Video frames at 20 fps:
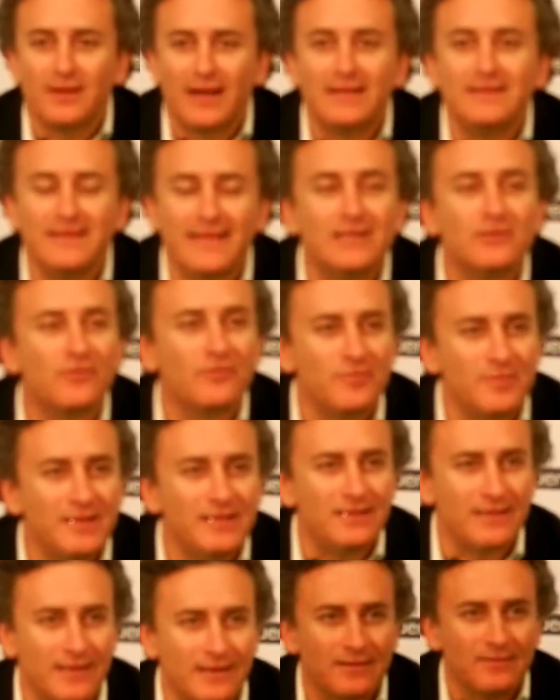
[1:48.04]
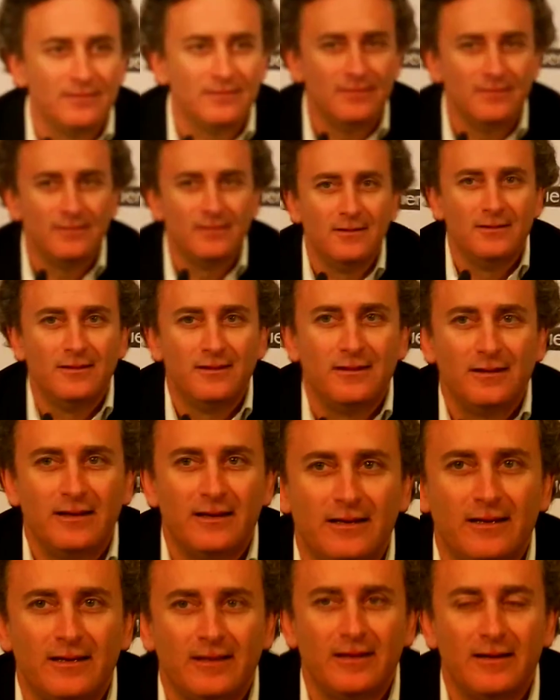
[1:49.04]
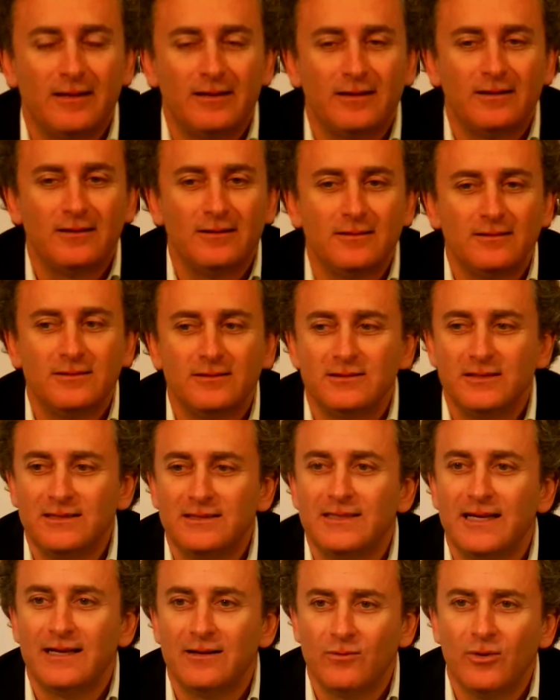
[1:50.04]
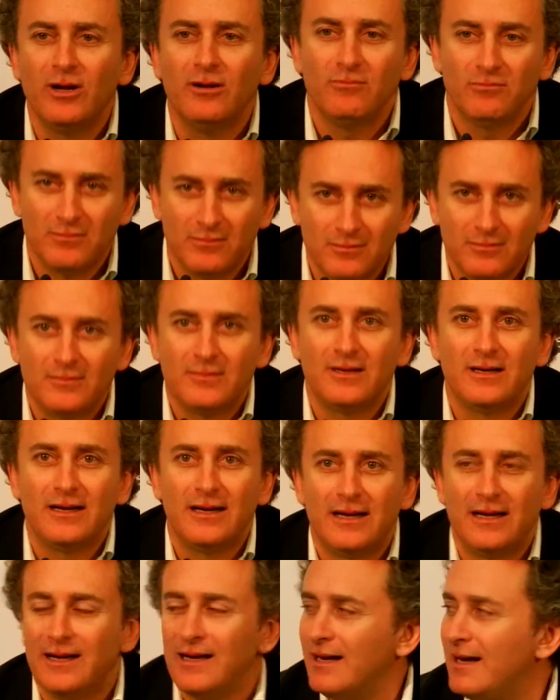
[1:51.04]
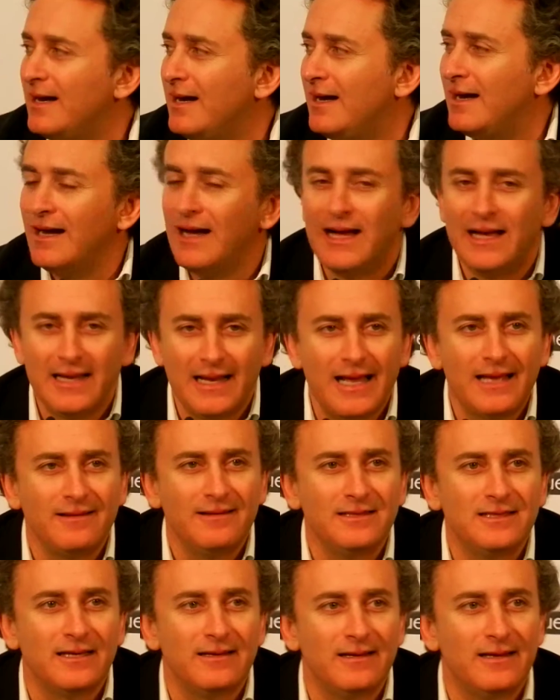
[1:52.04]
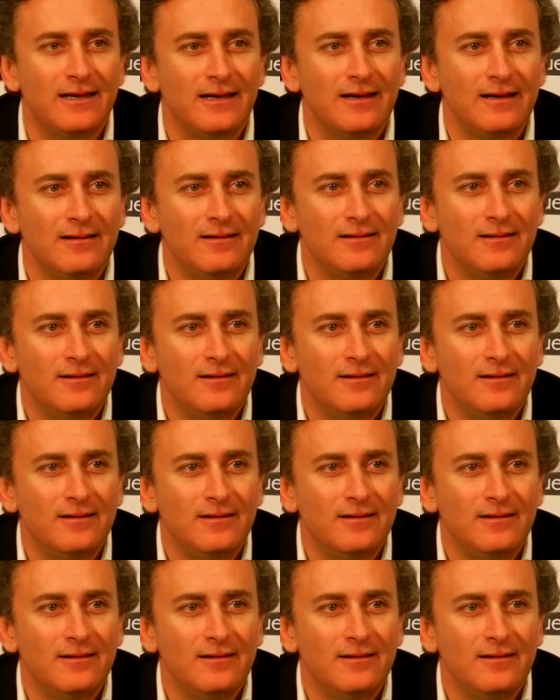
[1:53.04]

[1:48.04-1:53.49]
at the end of the meeting, uh, she said, well, I like this idea.